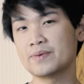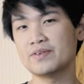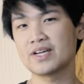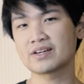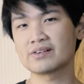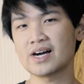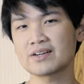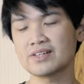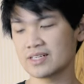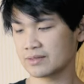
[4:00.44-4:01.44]
Moon
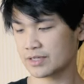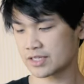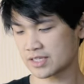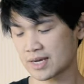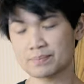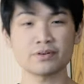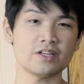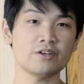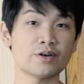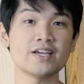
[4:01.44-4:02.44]
Nicaragua, which is a
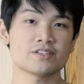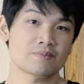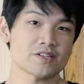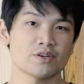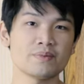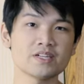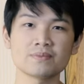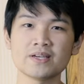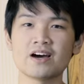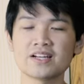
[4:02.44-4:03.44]
pretty great espresso bean,
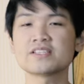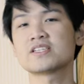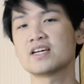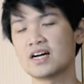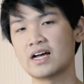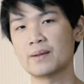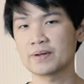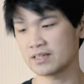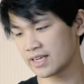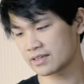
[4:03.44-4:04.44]
to be honest. Uh, I'll
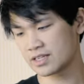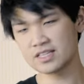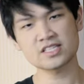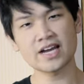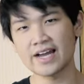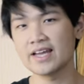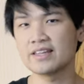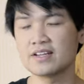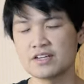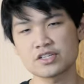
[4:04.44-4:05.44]
put a link to this guy
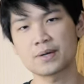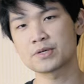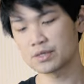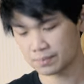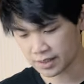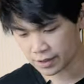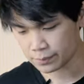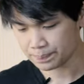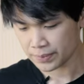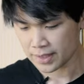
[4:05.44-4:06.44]
in the description
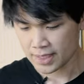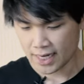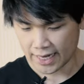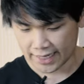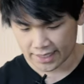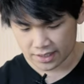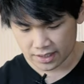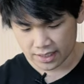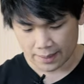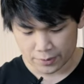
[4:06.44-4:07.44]
below. And
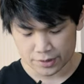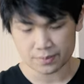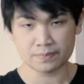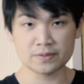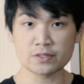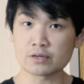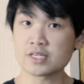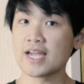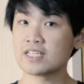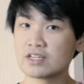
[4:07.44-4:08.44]
uh, I'm going to
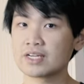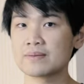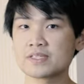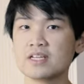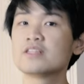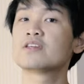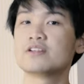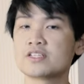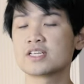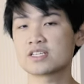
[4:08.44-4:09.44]
dose 18 grams in,
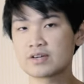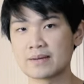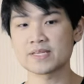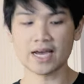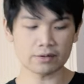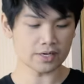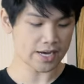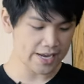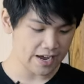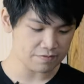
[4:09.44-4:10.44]
36 grams out.
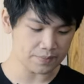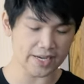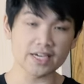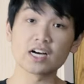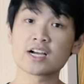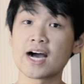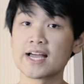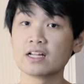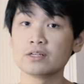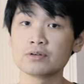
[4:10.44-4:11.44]
I have my
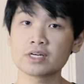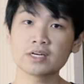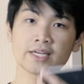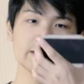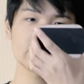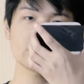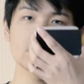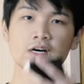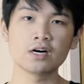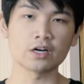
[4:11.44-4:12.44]
Acaia Lunar here
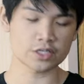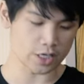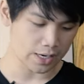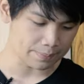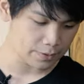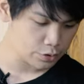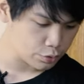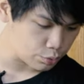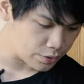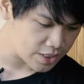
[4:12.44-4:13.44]
hooked up
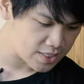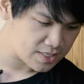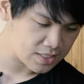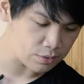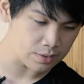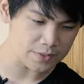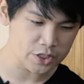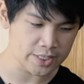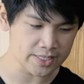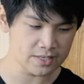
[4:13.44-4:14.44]
to the, to the
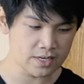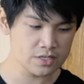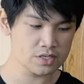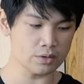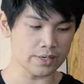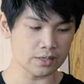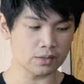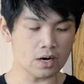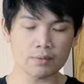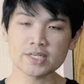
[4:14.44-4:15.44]
machine, so
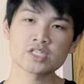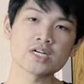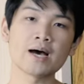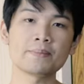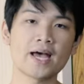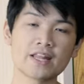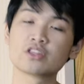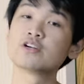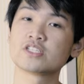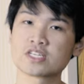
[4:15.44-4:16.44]
it'll always stop at
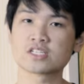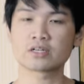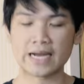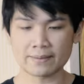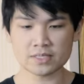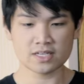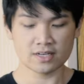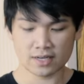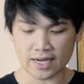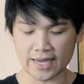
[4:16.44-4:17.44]
36 grams.
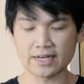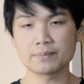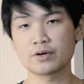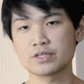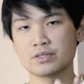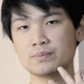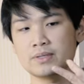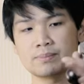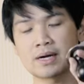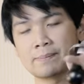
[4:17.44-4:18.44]
And I'm going to
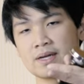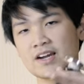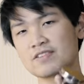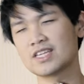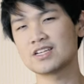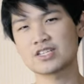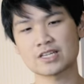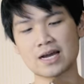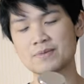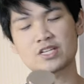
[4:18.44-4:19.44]
be prepping everything,
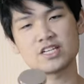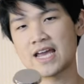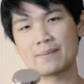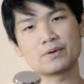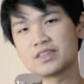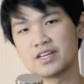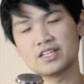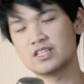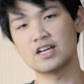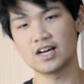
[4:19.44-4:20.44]
just I'm just gonna tamp with
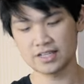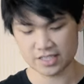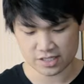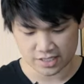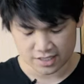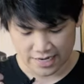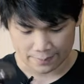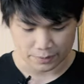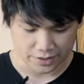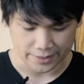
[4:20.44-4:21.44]
the uh, decent
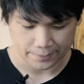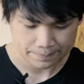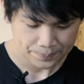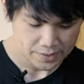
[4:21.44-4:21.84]
tamper here.